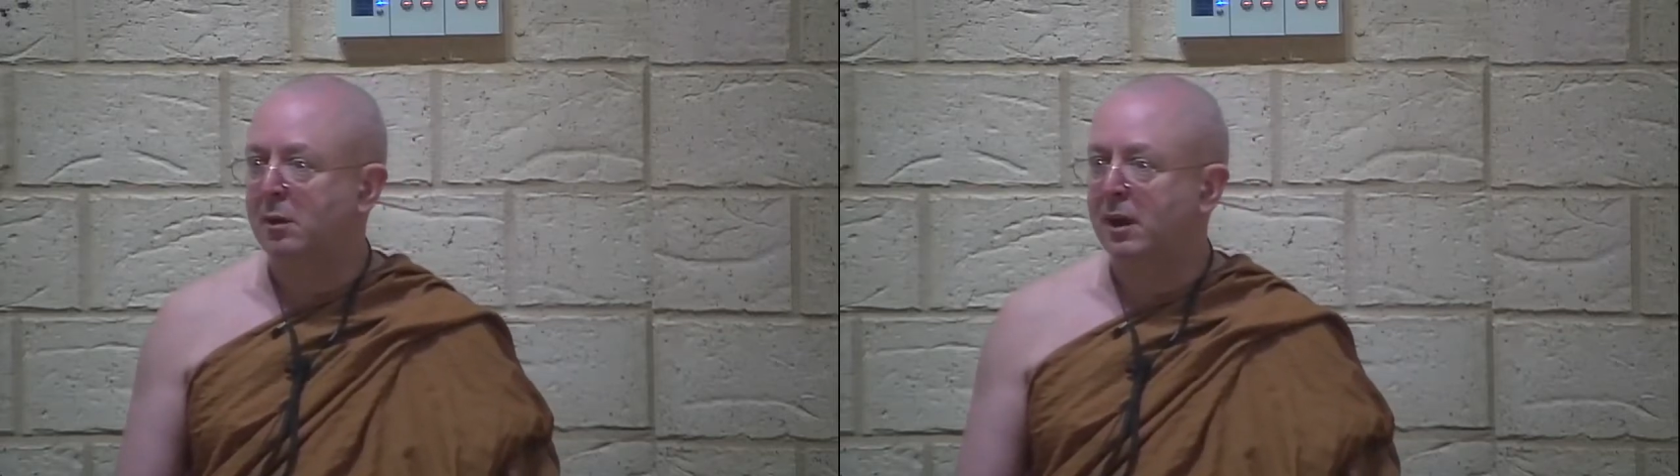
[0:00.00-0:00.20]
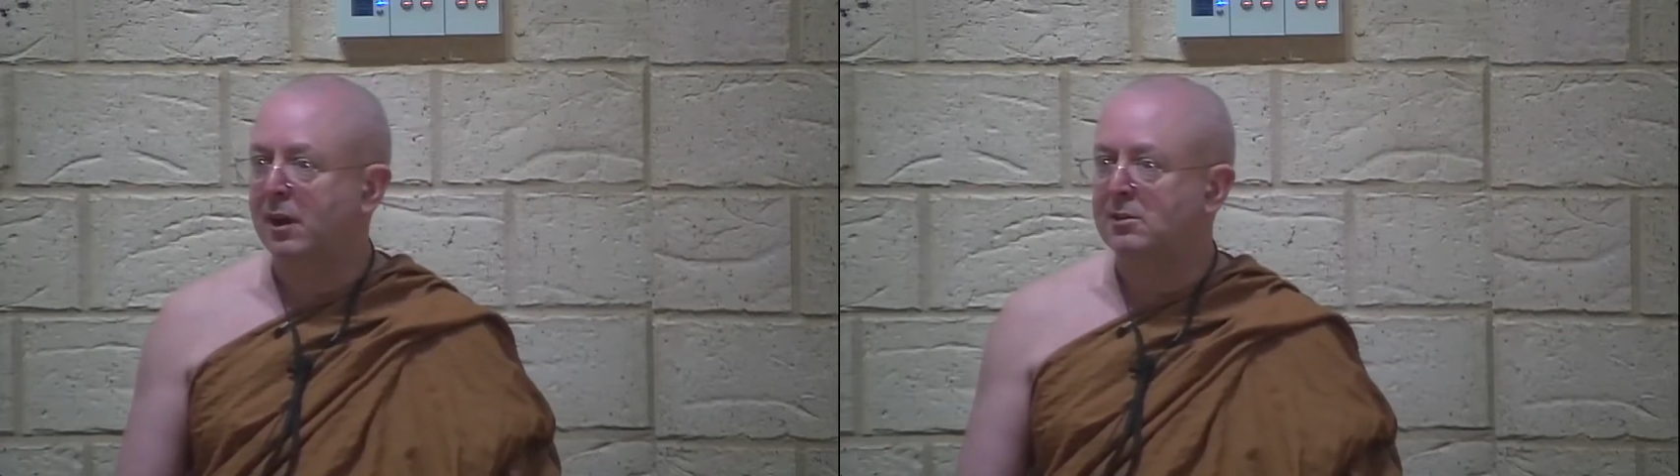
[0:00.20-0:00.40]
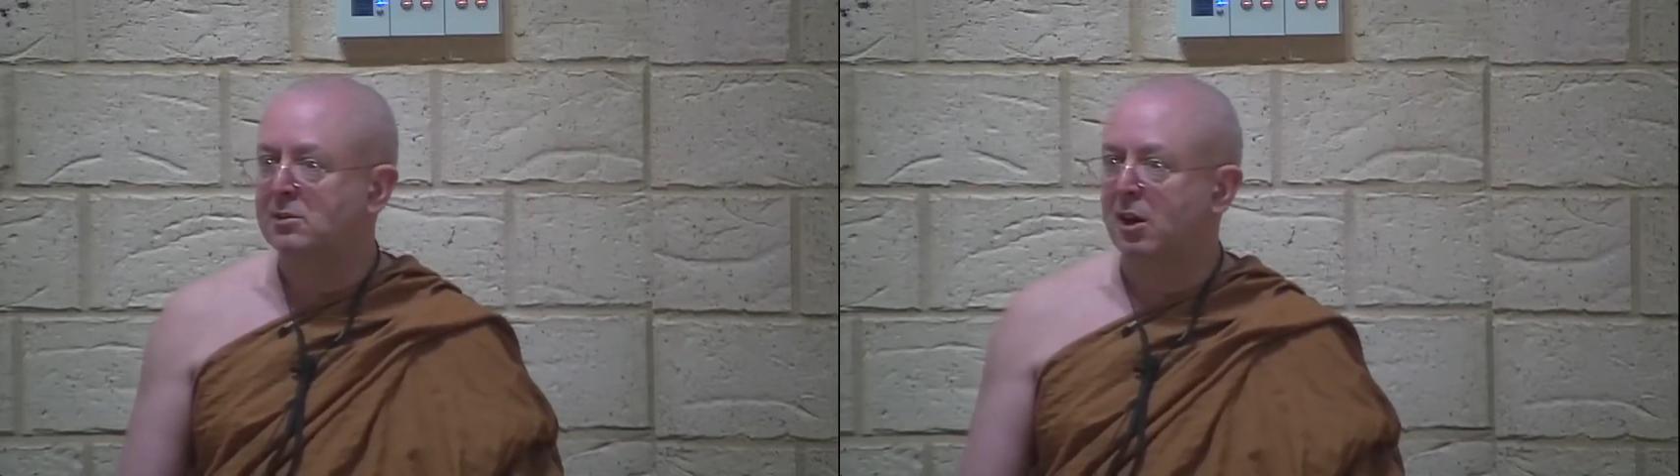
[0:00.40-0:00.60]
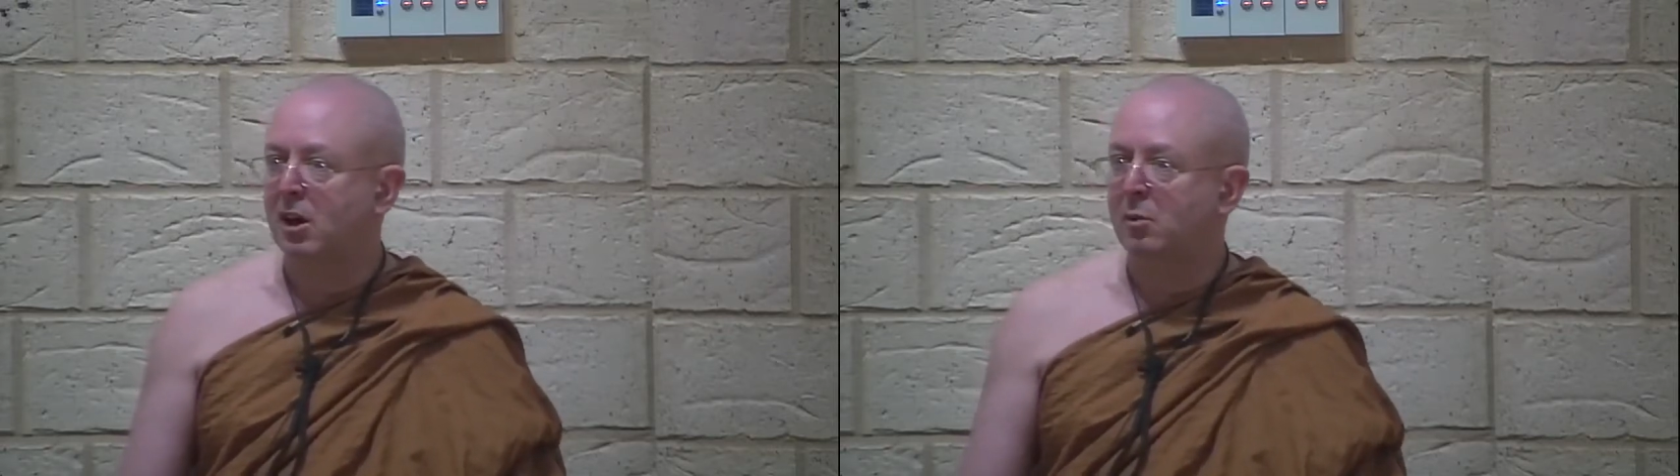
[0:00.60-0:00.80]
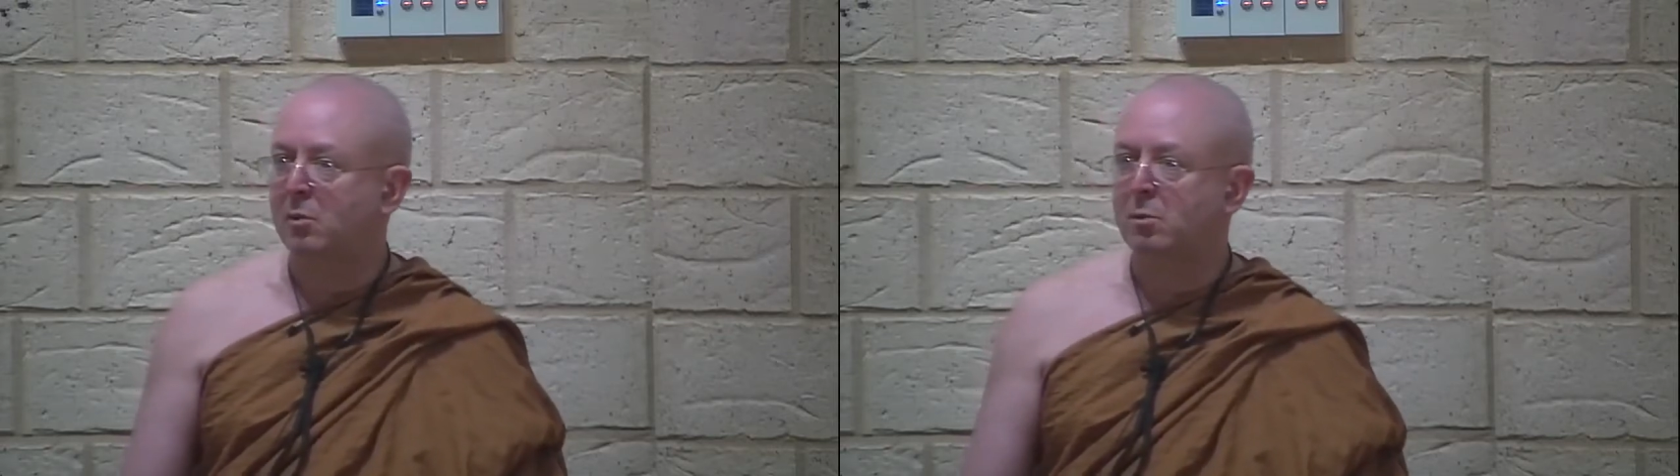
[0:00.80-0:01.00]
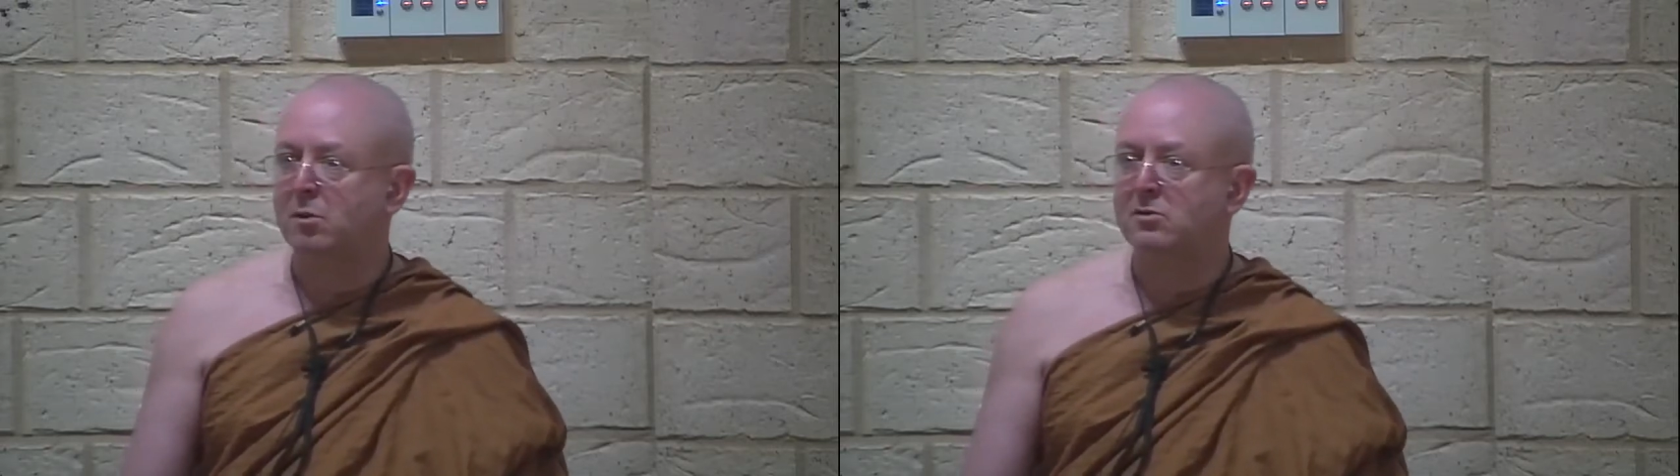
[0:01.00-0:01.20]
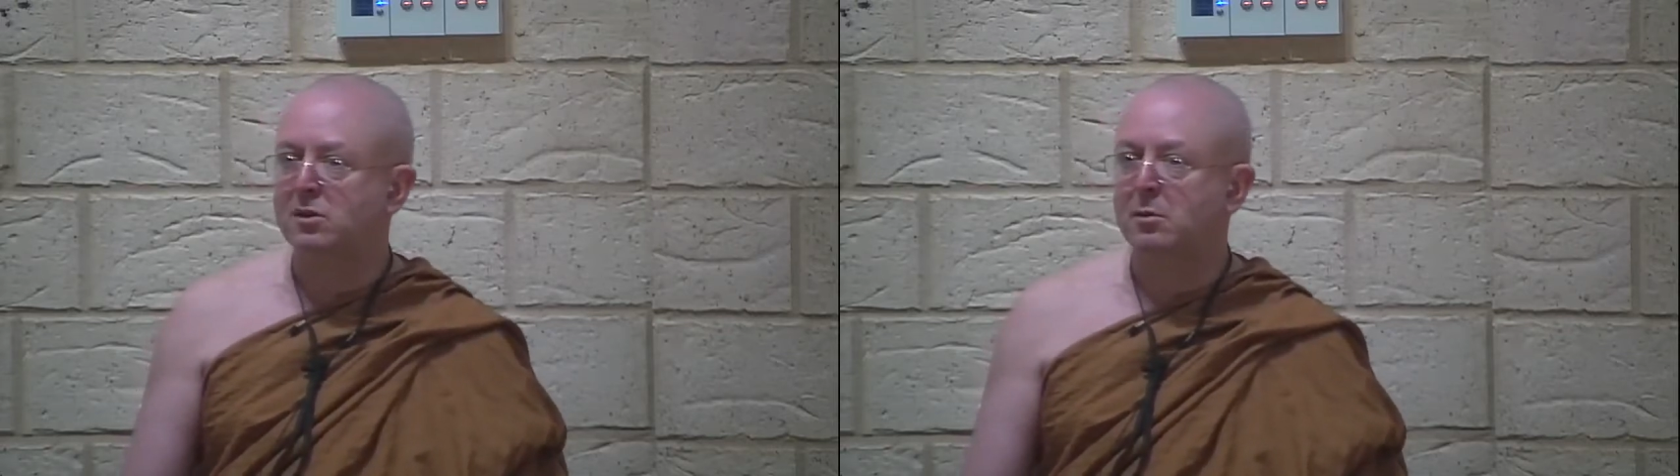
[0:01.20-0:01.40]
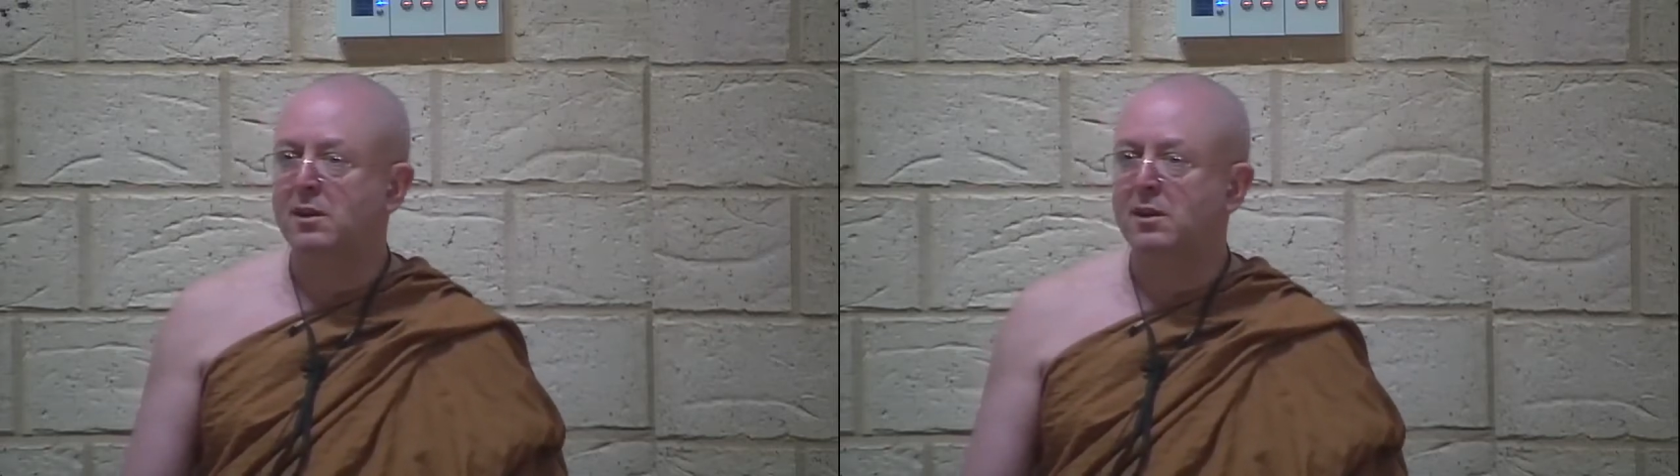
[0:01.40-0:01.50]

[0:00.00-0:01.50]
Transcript: mainland China with Buddhism,